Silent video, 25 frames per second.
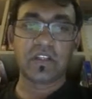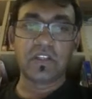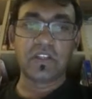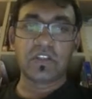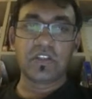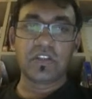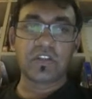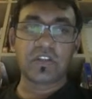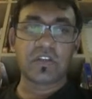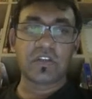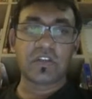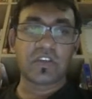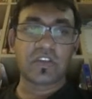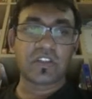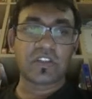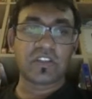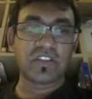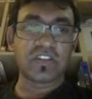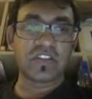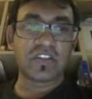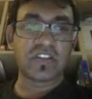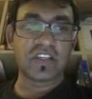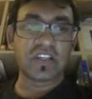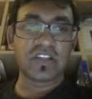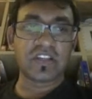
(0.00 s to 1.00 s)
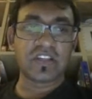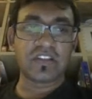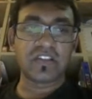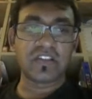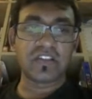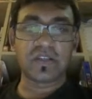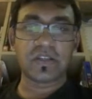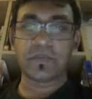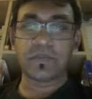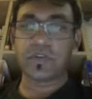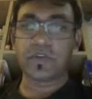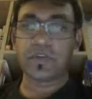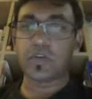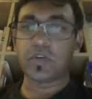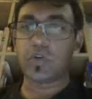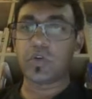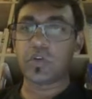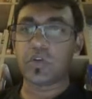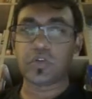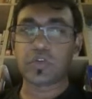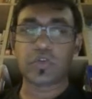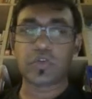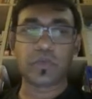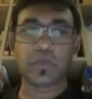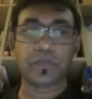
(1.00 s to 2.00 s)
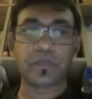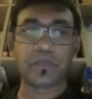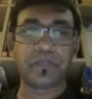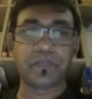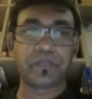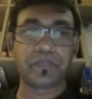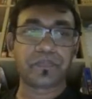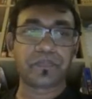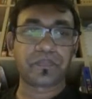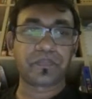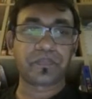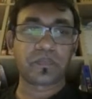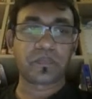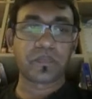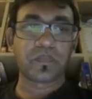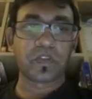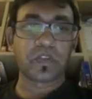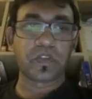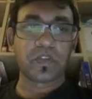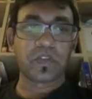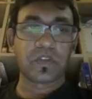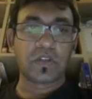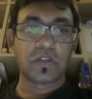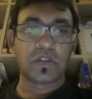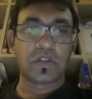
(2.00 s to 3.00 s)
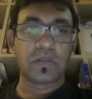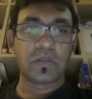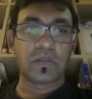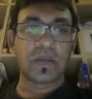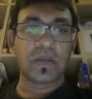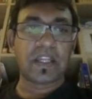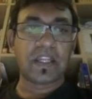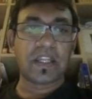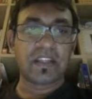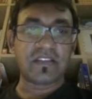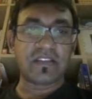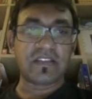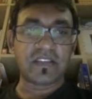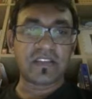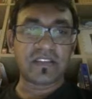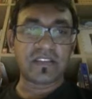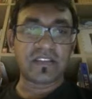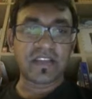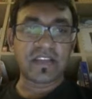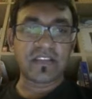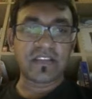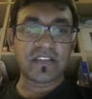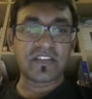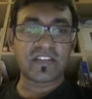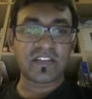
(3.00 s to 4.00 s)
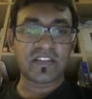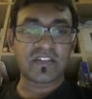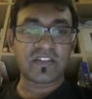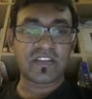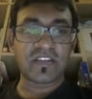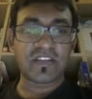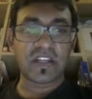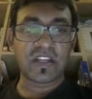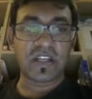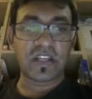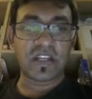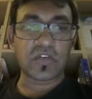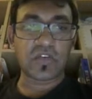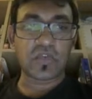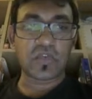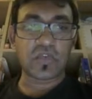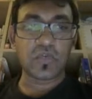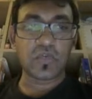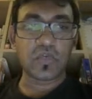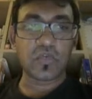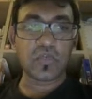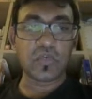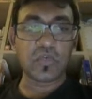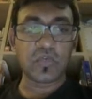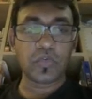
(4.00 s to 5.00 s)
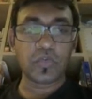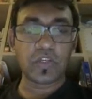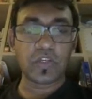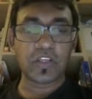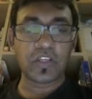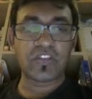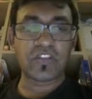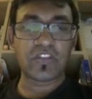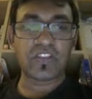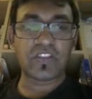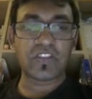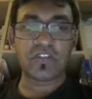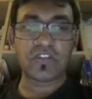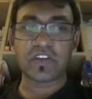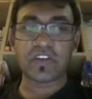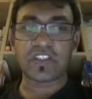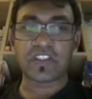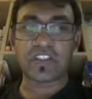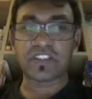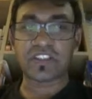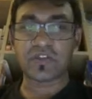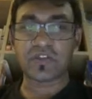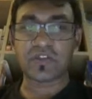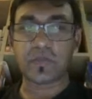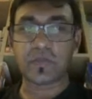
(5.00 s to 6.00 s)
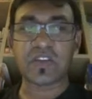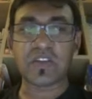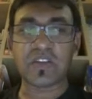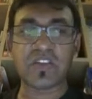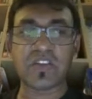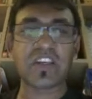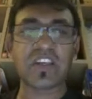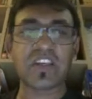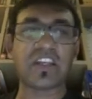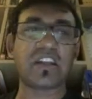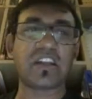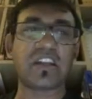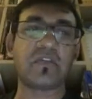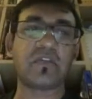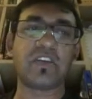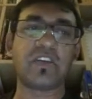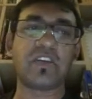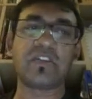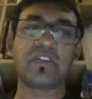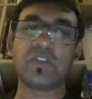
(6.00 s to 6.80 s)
So for the second step you go to the Binance's exchange. There are two exchange versions, basic and advanced.